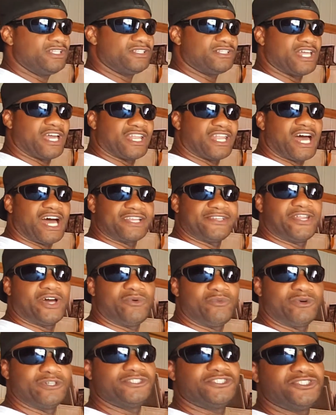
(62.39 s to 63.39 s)
that I
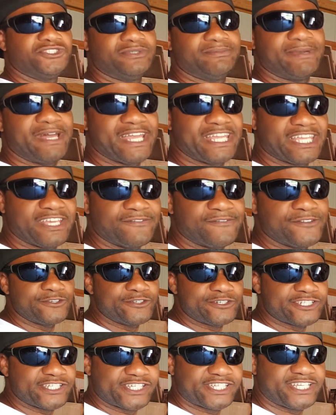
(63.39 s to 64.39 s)
don't want you to make if
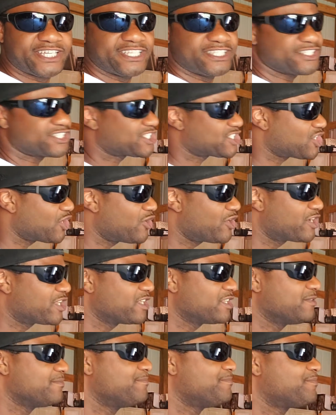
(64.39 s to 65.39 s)
just getting
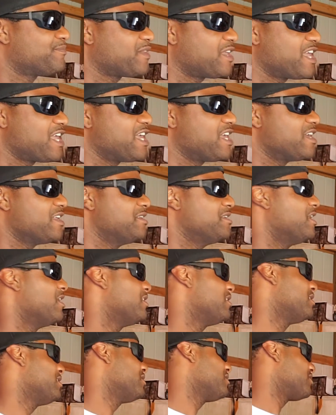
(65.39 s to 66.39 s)
started in
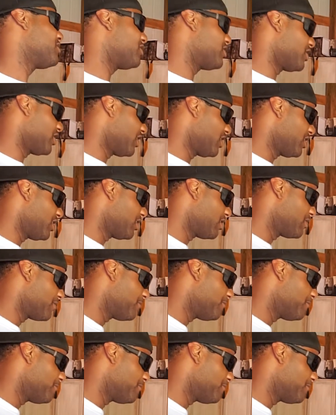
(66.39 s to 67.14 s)
the